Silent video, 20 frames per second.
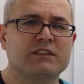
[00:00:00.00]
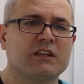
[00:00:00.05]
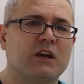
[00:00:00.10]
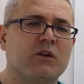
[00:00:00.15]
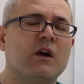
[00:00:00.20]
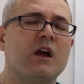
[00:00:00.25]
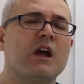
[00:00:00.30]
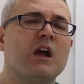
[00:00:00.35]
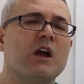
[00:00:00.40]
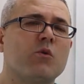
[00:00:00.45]

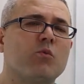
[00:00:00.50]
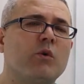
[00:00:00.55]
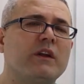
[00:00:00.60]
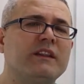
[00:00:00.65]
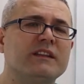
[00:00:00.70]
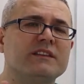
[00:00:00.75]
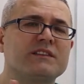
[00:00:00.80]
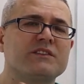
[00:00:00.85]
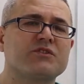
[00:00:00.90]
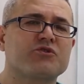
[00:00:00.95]
So
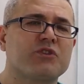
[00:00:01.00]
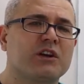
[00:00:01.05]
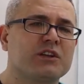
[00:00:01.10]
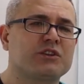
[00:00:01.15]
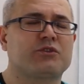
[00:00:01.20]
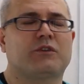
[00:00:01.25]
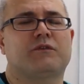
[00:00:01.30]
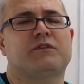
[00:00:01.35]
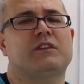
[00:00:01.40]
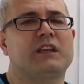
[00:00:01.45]
when the
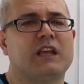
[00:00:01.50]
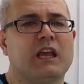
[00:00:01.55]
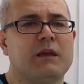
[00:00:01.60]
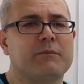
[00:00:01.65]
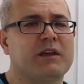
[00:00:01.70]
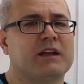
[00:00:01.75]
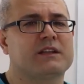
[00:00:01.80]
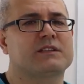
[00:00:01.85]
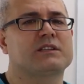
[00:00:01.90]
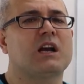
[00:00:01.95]
structure of the
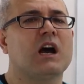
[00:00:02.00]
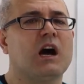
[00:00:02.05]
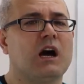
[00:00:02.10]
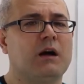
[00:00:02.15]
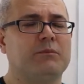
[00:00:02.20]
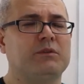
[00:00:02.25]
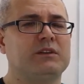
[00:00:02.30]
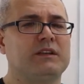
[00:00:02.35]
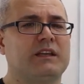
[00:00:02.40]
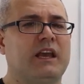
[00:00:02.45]
game gets
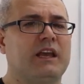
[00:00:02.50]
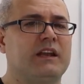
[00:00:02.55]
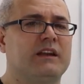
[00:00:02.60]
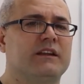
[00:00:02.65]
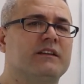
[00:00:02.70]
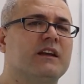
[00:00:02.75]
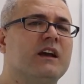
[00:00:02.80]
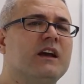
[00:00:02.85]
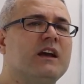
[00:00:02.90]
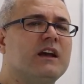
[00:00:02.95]

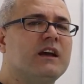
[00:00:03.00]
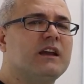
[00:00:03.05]
complicated,